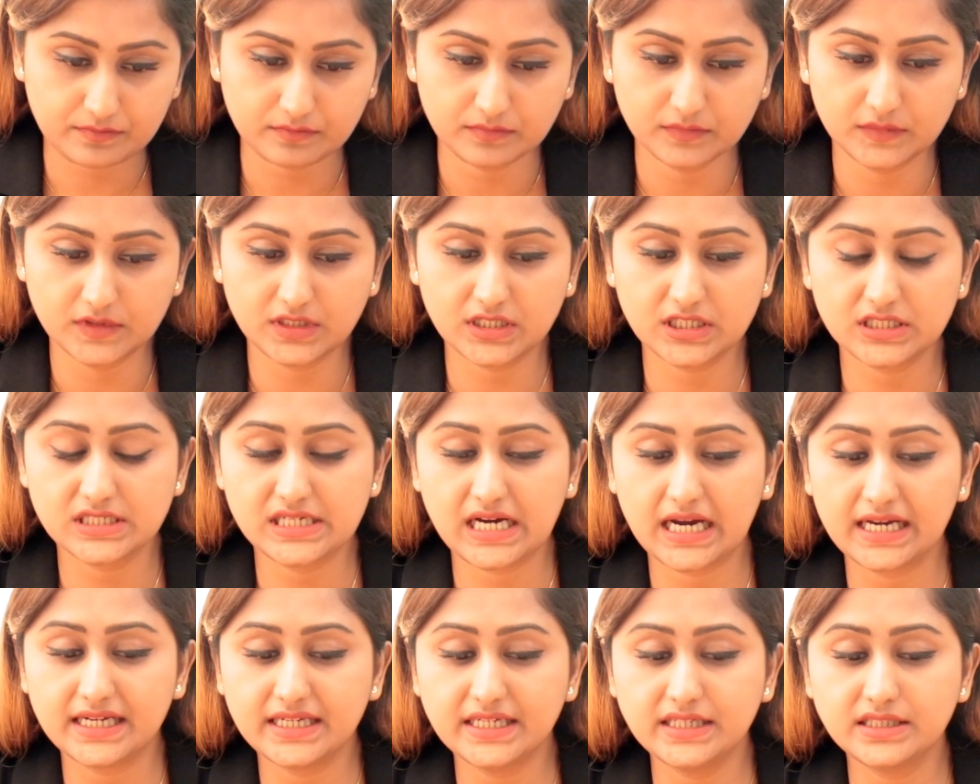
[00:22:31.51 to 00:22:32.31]
their
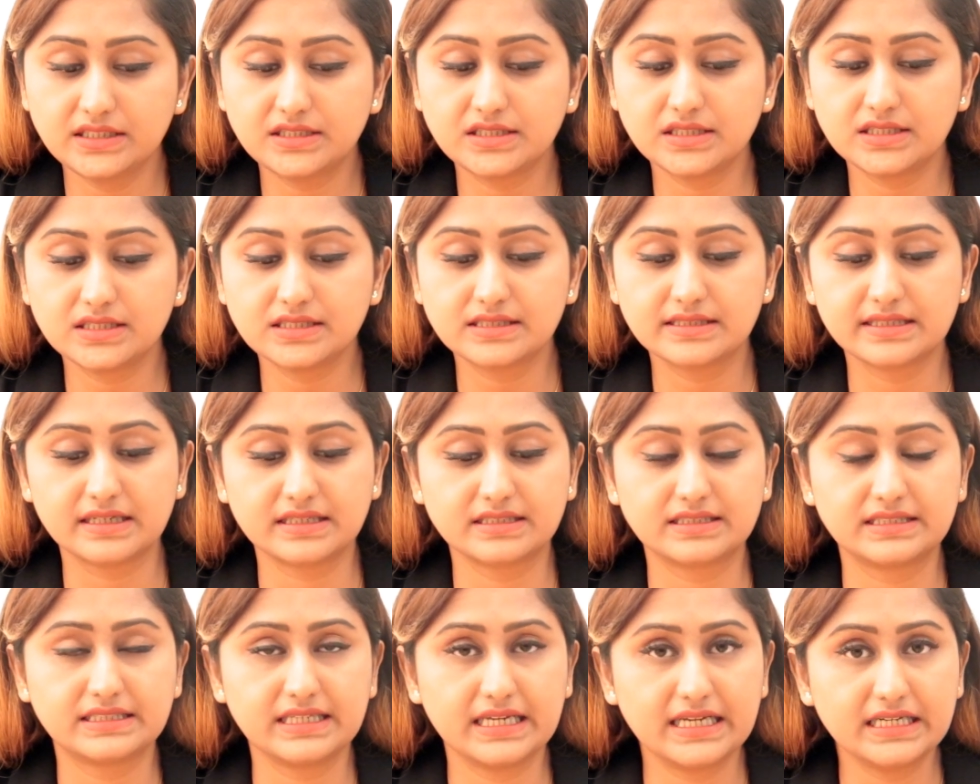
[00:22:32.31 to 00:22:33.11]
directors, their
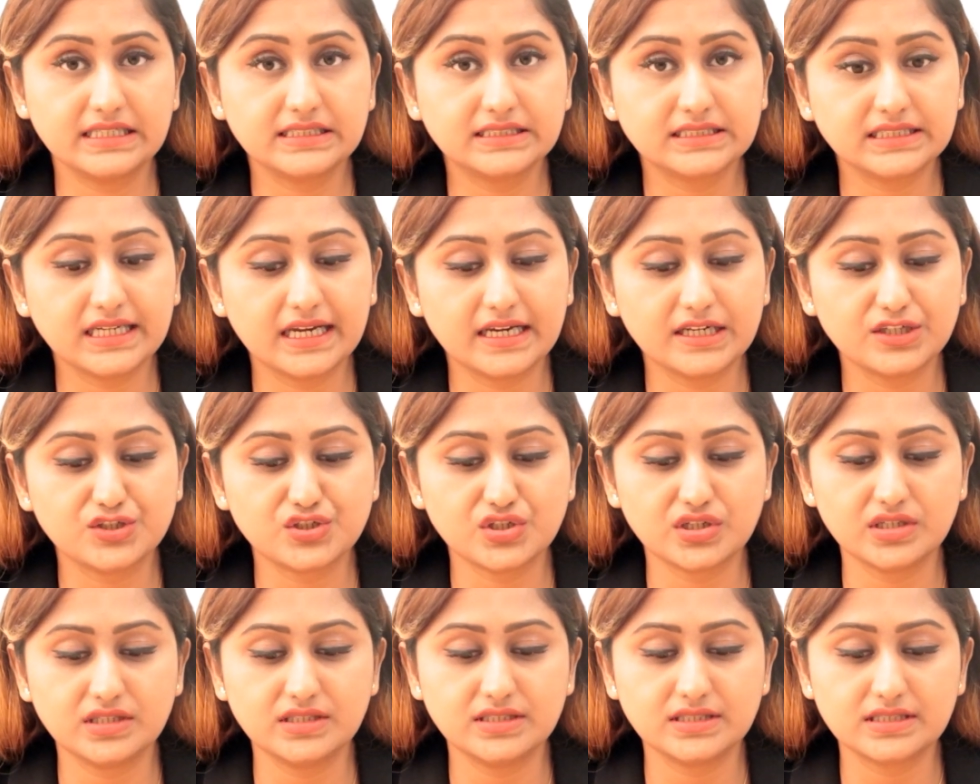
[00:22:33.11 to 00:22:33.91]
sales
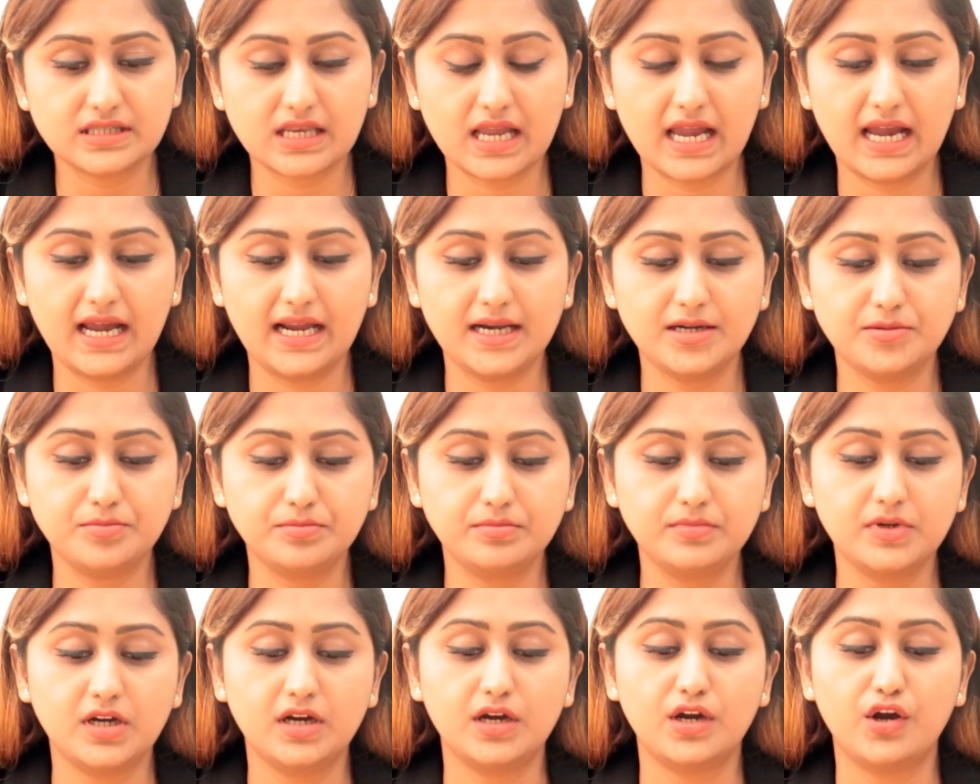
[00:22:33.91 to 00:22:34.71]
agents
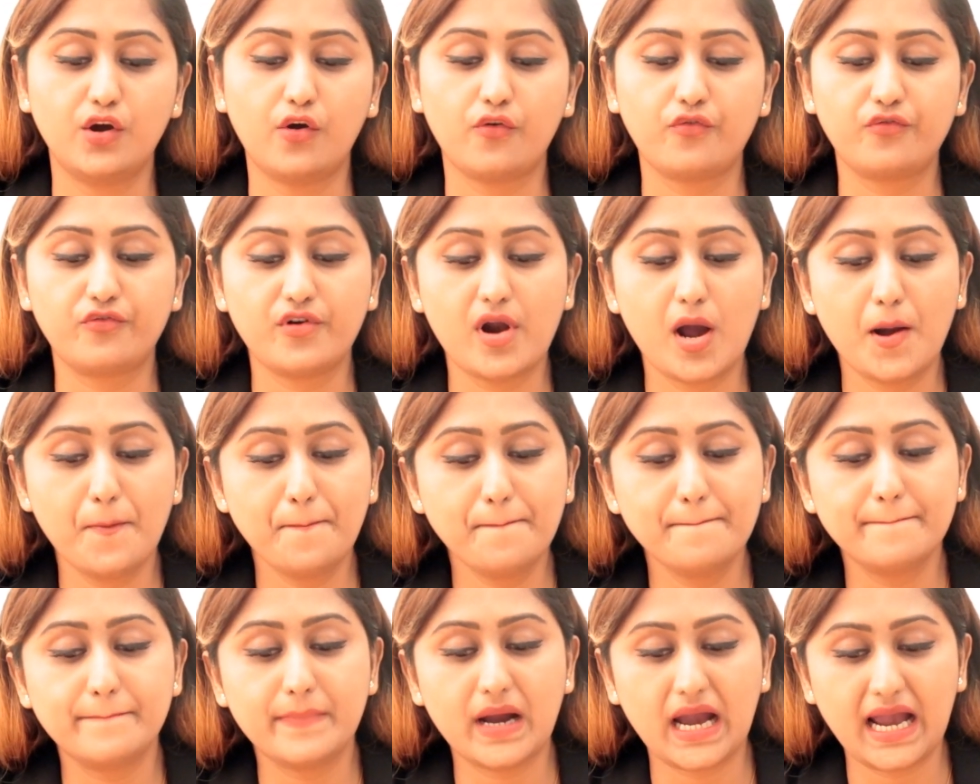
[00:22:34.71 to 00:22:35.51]
and
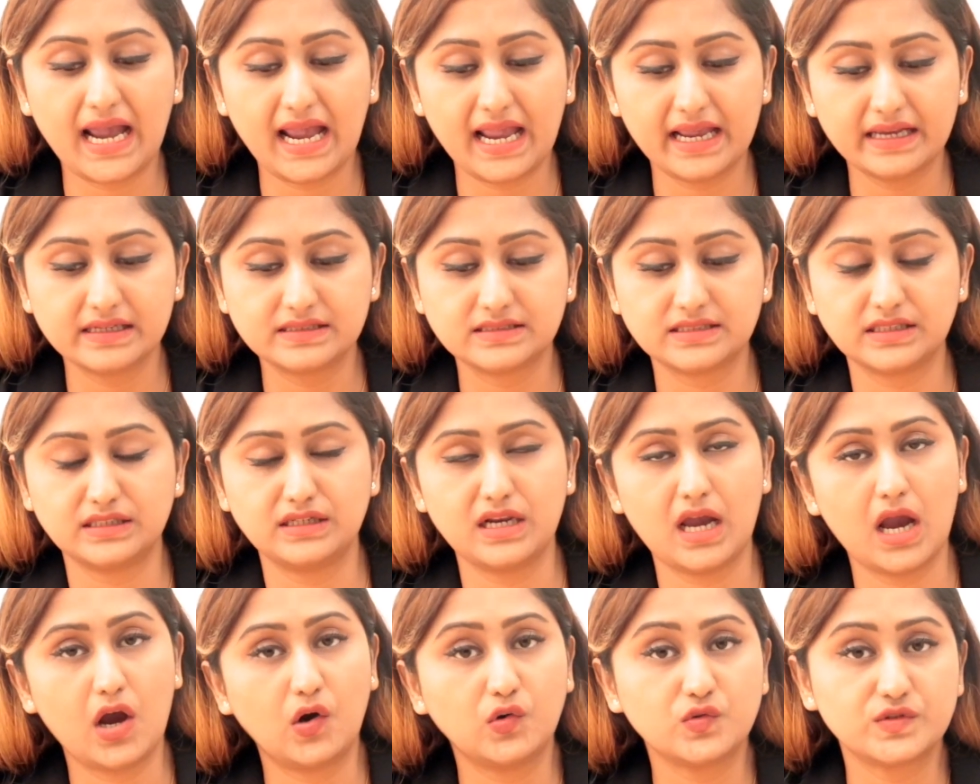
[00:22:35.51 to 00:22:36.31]
from banks and
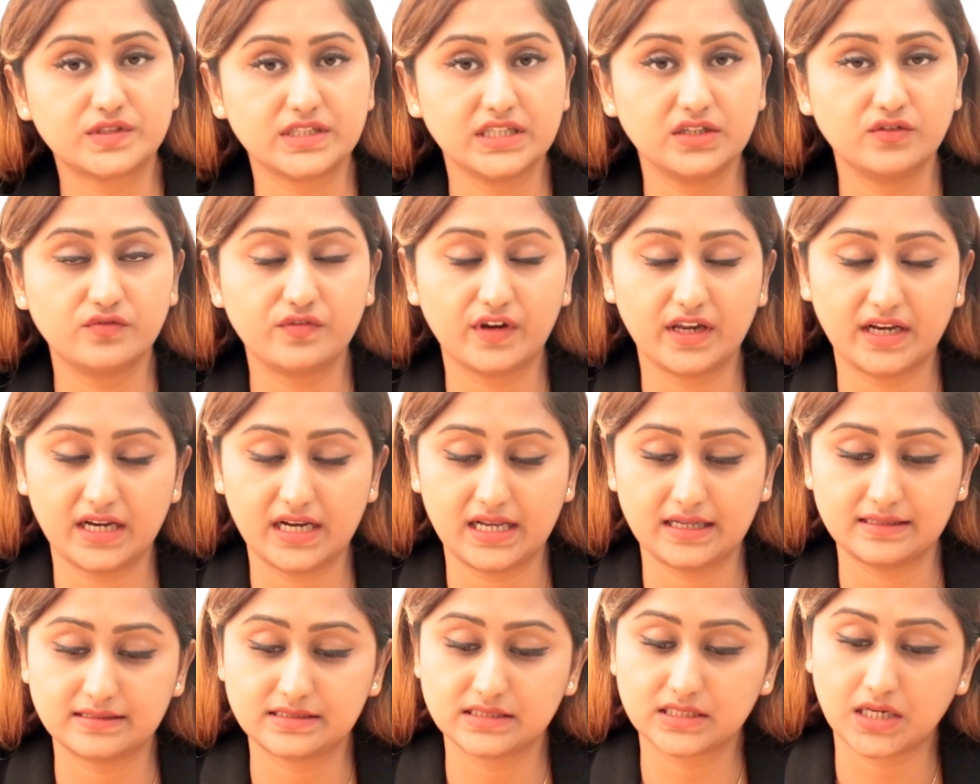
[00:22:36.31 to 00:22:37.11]
housing
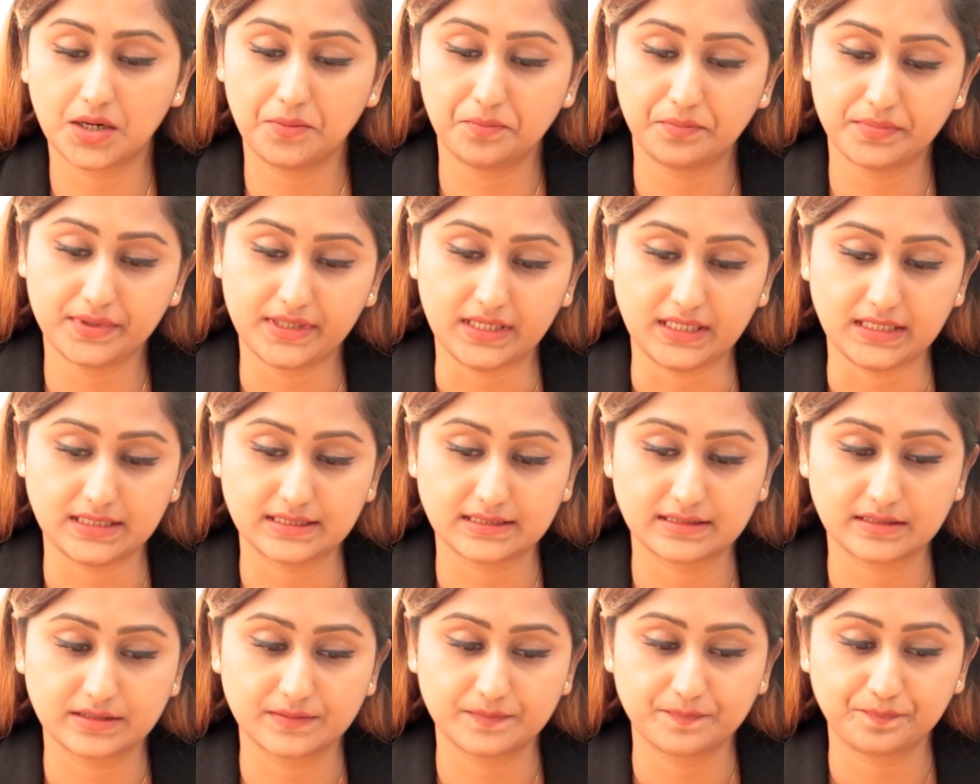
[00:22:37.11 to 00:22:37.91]
finance
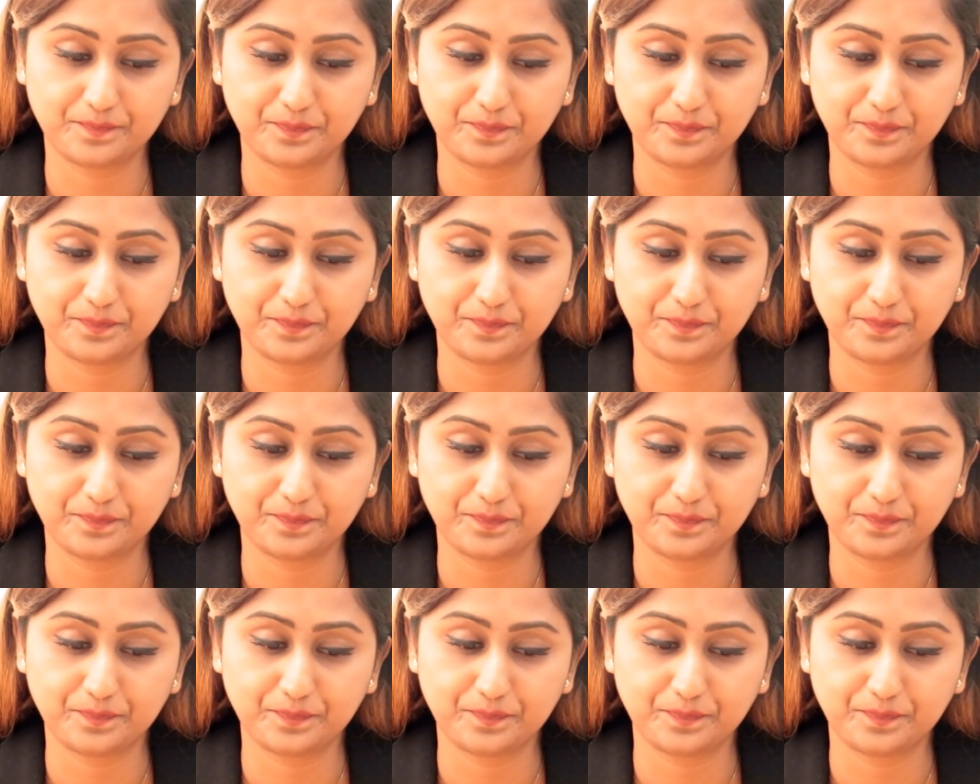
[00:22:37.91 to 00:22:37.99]
companies.